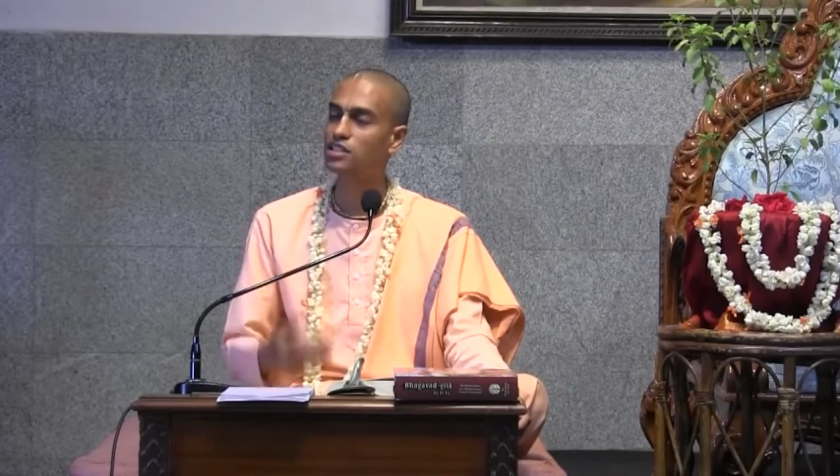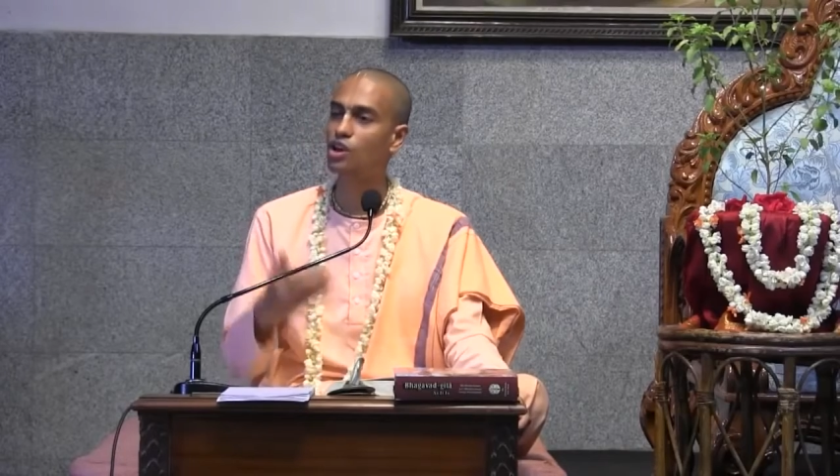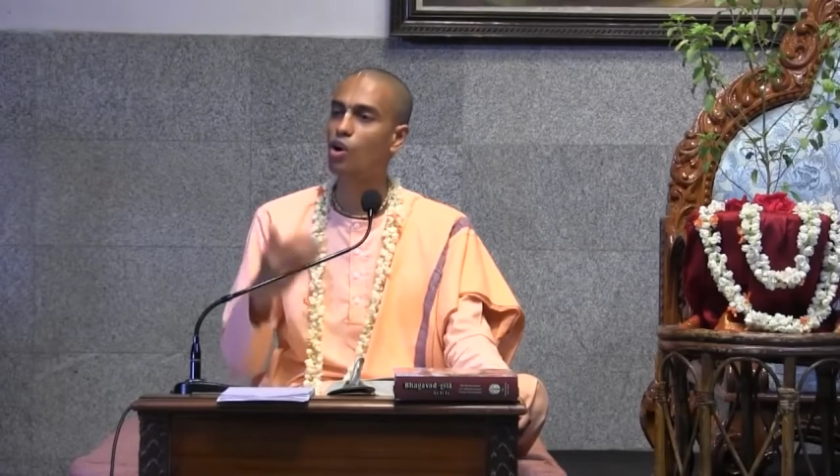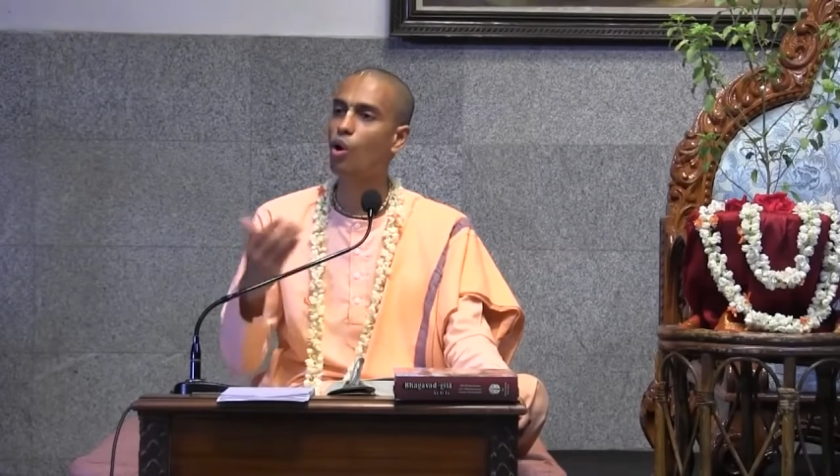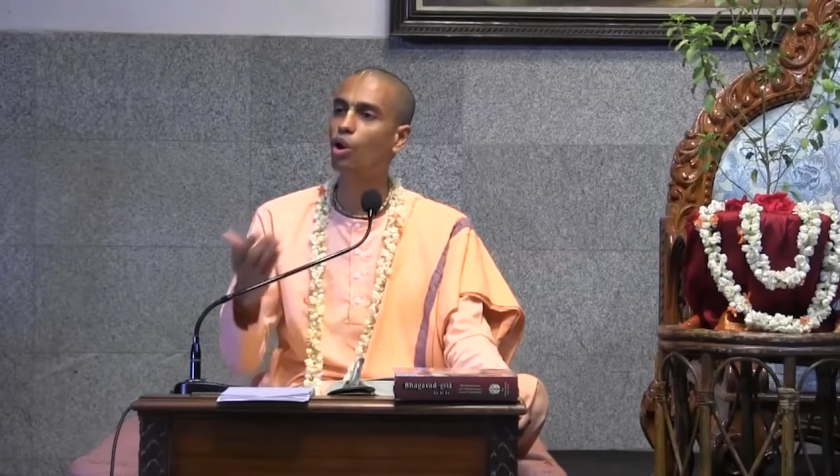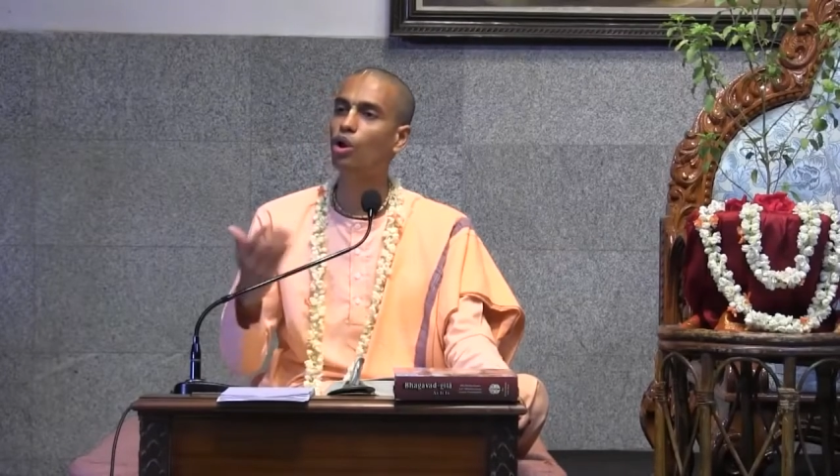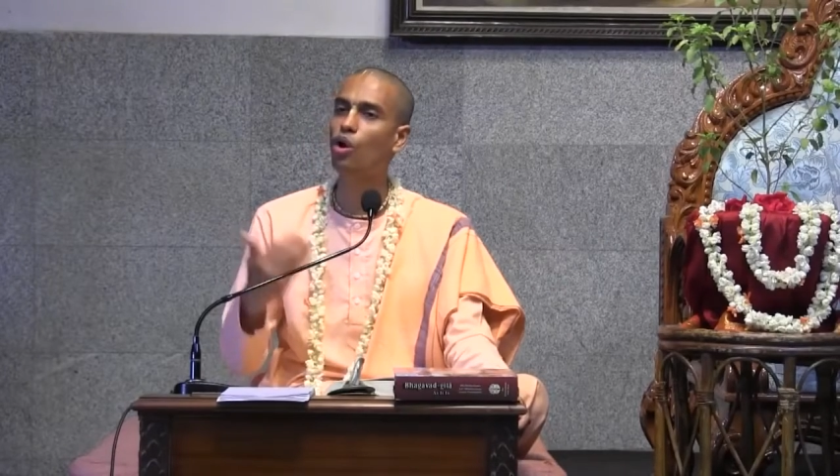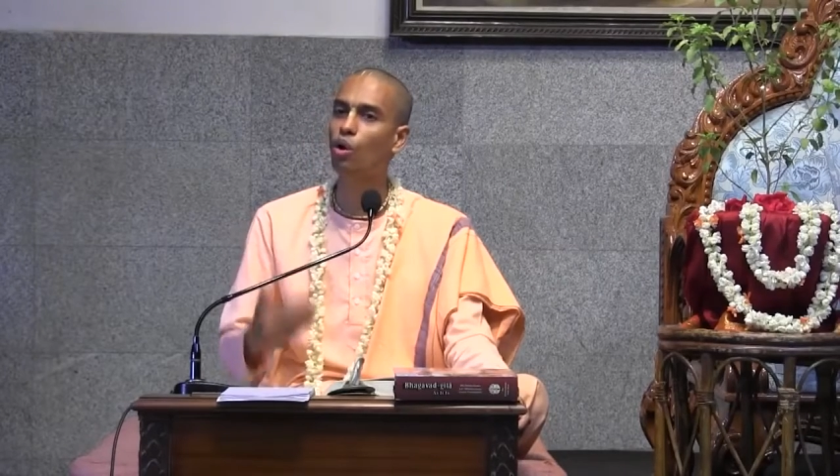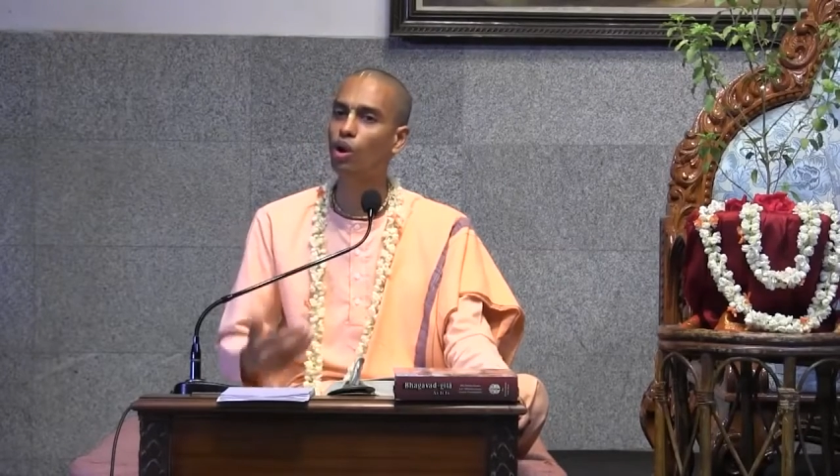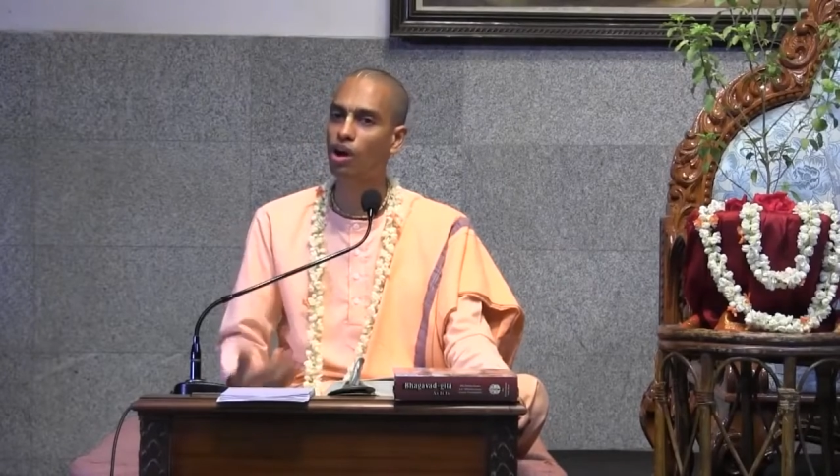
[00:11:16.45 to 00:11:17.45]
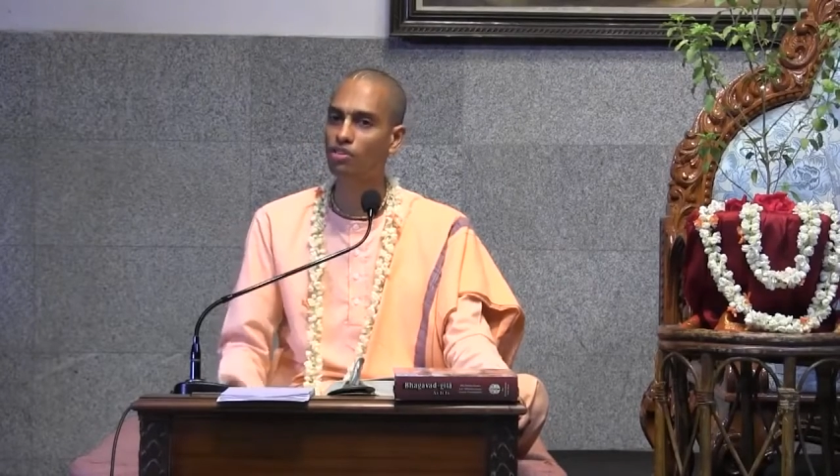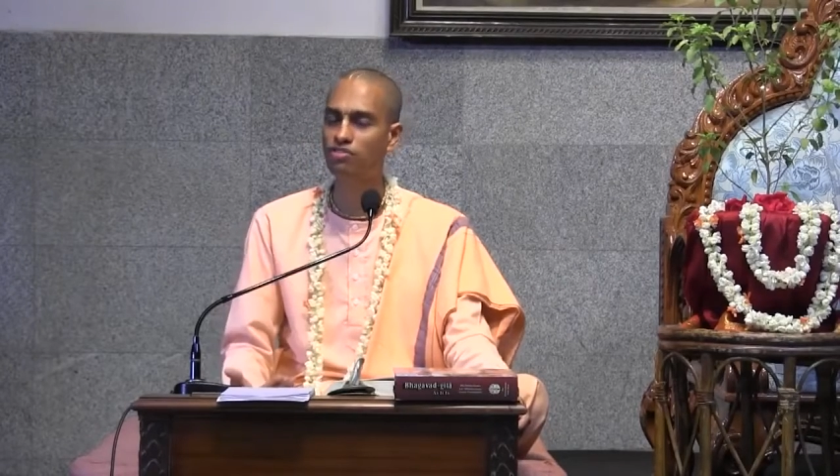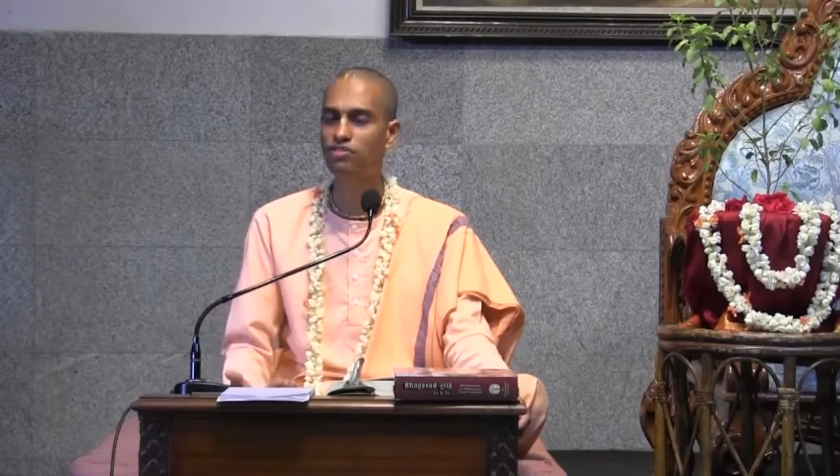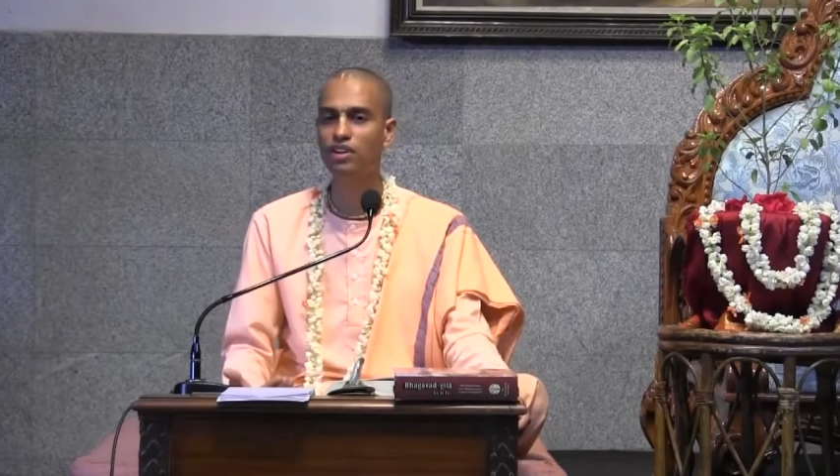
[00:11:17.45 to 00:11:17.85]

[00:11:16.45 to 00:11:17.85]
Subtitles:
is the whole goal of